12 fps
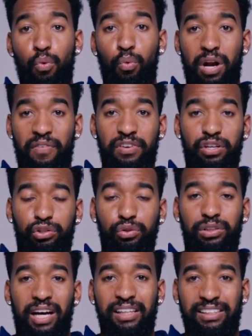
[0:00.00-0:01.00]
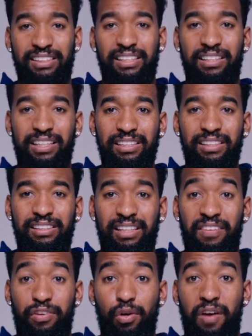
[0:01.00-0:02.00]
whatever your true size is in
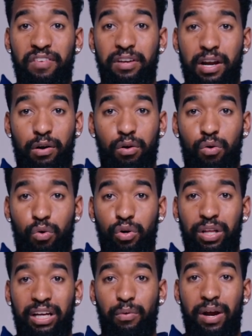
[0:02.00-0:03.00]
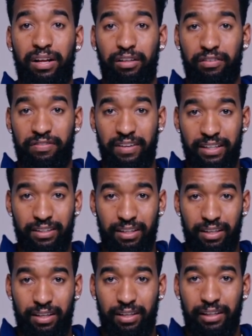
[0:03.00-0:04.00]
Yeezys, if you have a narrow or you like a regular fit,
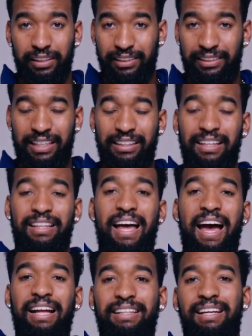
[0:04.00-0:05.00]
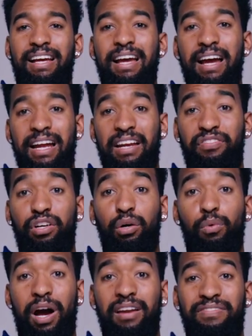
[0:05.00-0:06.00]
stick to that. And if you're a
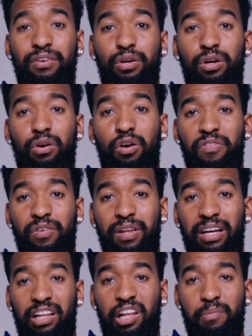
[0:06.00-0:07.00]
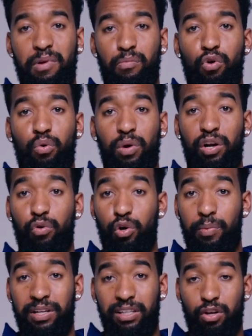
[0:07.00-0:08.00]
wide footer or if you like a little bit more wiggle
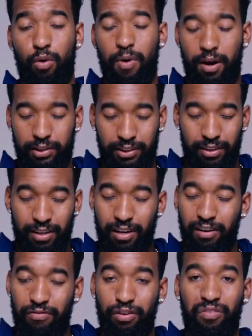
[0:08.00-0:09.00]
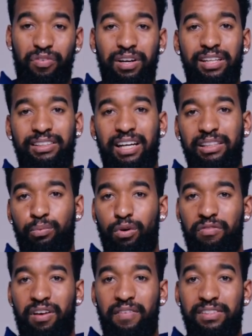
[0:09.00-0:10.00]
room in the toe box, feel free to size
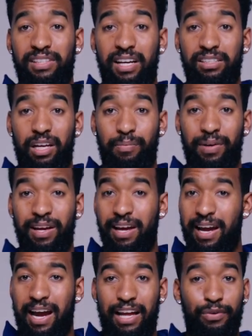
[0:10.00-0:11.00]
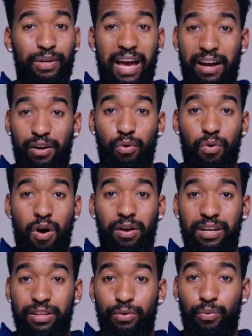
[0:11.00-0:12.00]
0.5 or size up, and you can't go wrong
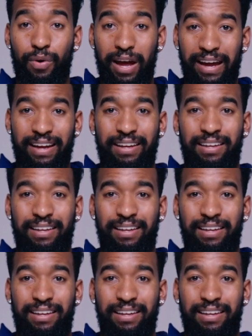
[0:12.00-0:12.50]
either way.